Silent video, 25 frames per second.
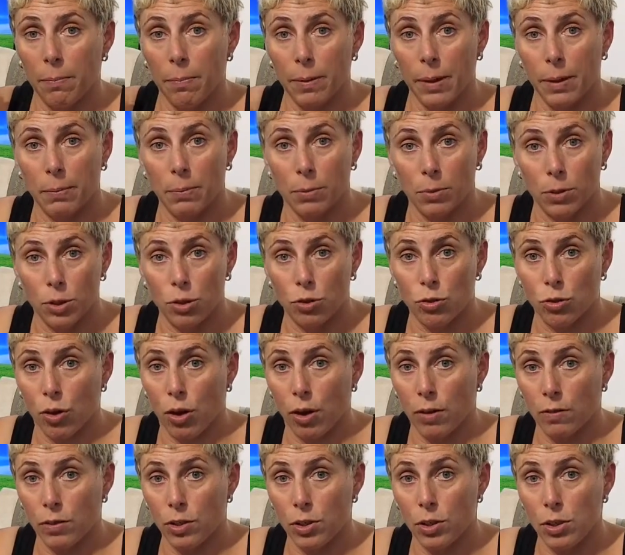people to
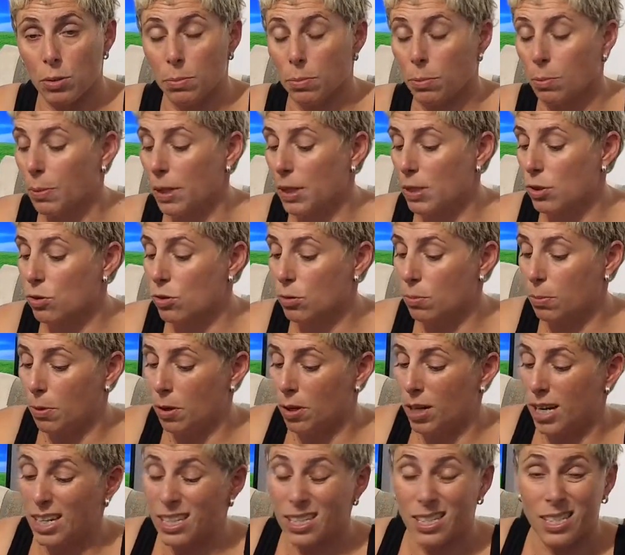try reusable menstrual
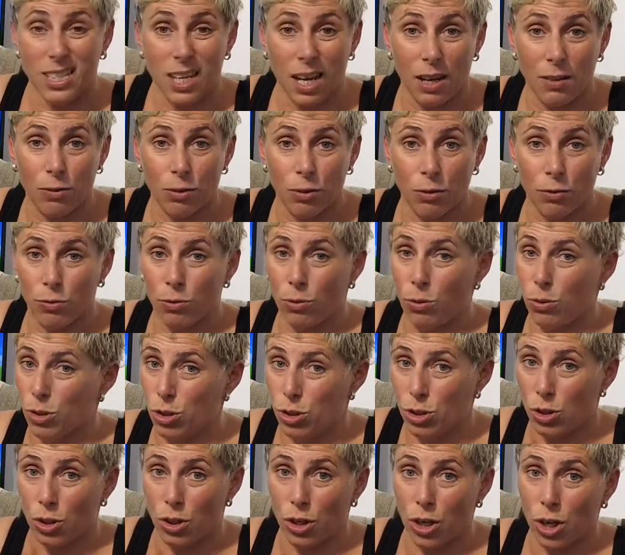products. Save you a
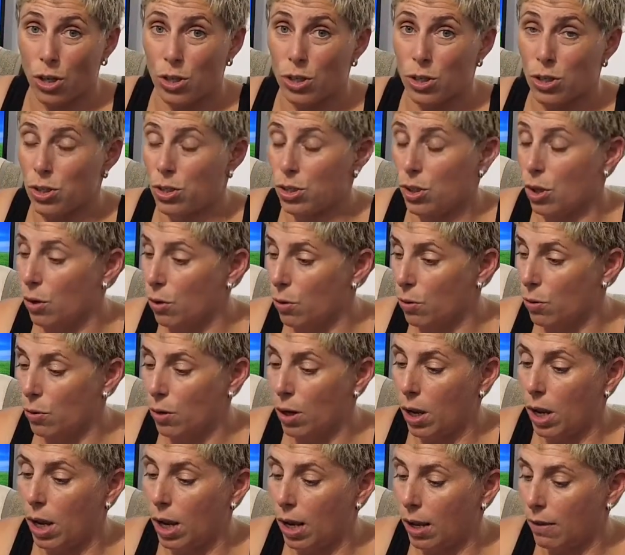fortune, so
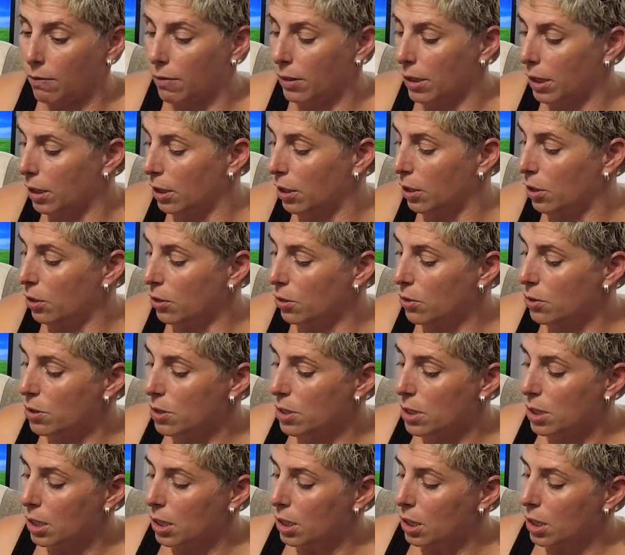lovely to use.
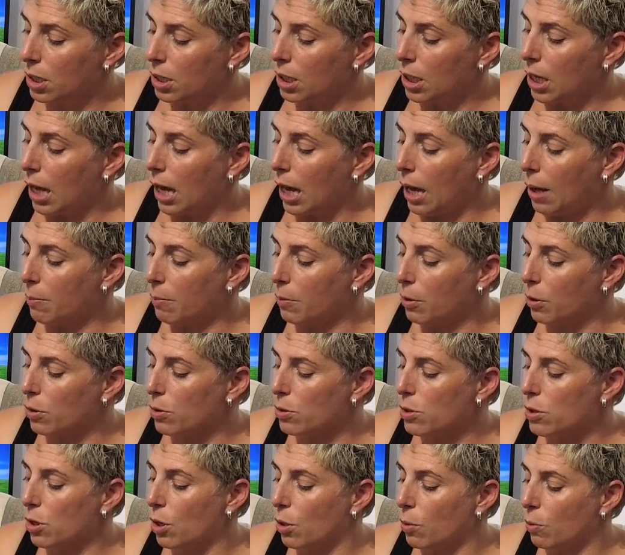We're
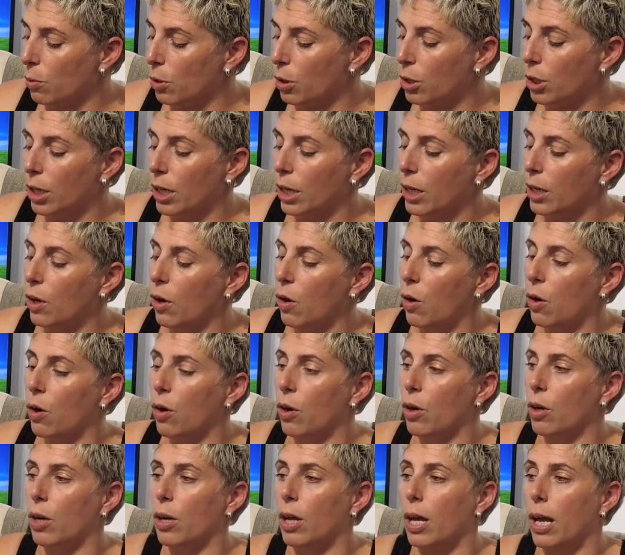also working
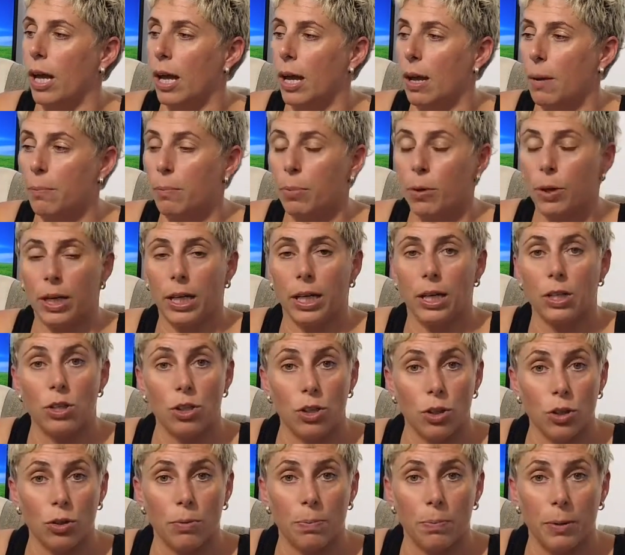on putting in
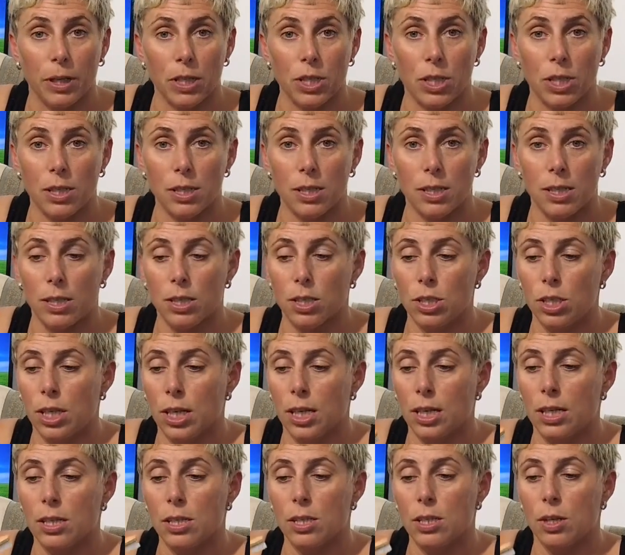toothbrushes this
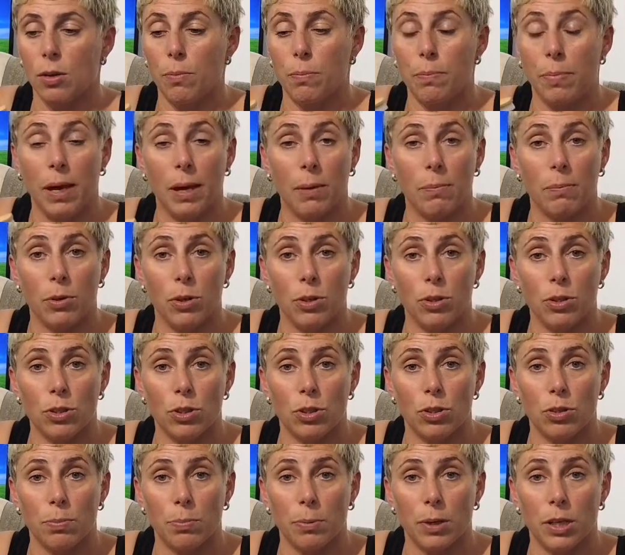year, so bamboo
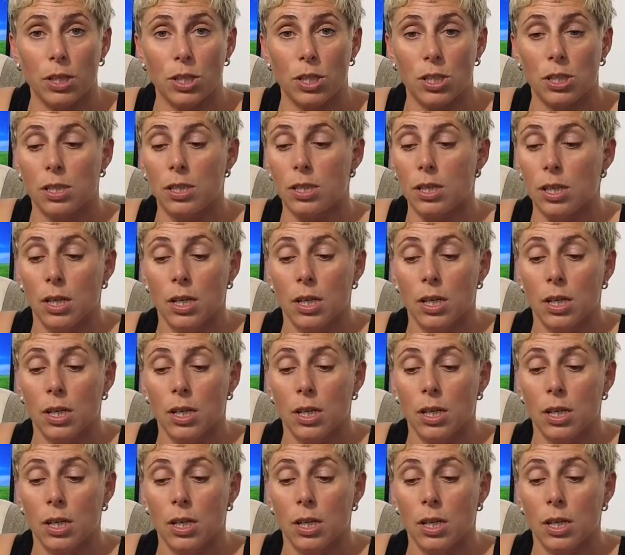toothbrushes,